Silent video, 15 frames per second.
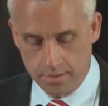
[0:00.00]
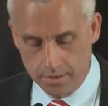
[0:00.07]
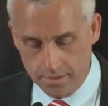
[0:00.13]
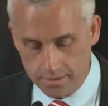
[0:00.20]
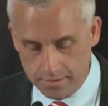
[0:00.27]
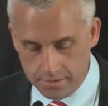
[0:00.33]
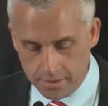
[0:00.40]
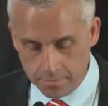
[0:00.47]

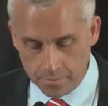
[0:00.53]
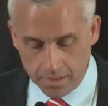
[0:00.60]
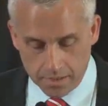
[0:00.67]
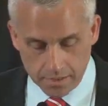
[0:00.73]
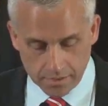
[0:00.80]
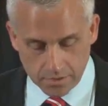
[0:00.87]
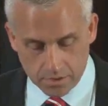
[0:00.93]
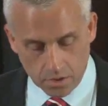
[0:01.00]
He's saying, By
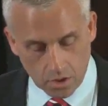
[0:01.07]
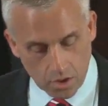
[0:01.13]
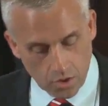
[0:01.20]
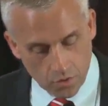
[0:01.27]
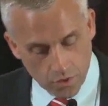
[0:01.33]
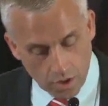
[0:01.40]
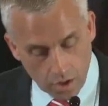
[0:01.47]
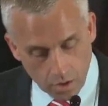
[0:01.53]
this,
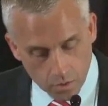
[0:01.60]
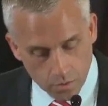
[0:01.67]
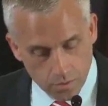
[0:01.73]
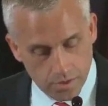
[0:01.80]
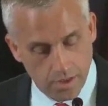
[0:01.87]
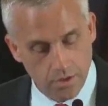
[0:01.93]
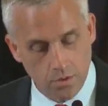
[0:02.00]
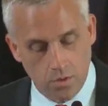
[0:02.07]
all know
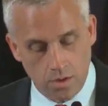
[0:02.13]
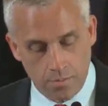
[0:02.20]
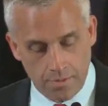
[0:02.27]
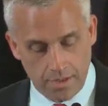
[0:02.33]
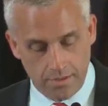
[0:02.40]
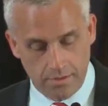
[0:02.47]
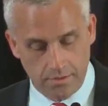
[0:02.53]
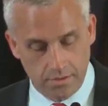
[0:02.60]
that you are
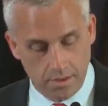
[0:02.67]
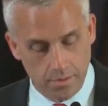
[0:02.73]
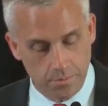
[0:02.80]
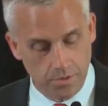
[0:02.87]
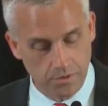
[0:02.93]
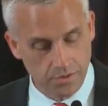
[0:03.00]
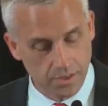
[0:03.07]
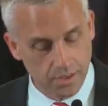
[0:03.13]
my
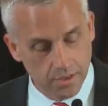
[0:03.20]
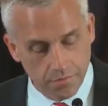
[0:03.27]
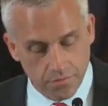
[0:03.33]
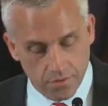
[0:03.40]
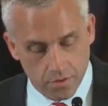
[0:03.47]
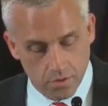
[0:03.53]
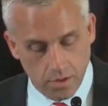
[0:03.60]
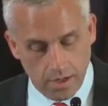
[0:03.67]
disciples, if
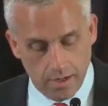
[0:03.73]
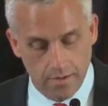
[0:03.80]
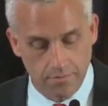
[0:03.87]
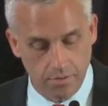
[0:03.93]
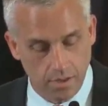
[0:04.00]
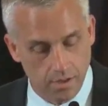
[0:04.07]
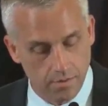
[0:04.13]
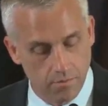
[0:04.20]
you have
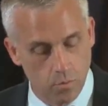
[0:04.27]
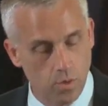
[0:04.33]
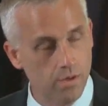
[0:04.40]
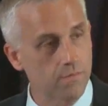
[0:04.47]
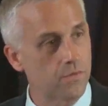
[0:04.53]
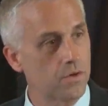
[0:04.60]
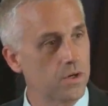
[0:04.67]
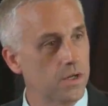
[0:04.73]
love
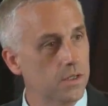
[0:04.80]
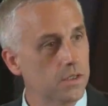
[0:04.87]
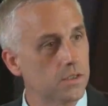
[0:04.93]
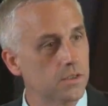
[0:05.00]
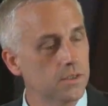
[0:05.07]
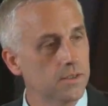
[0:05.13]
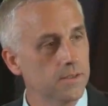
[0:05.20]
one for another.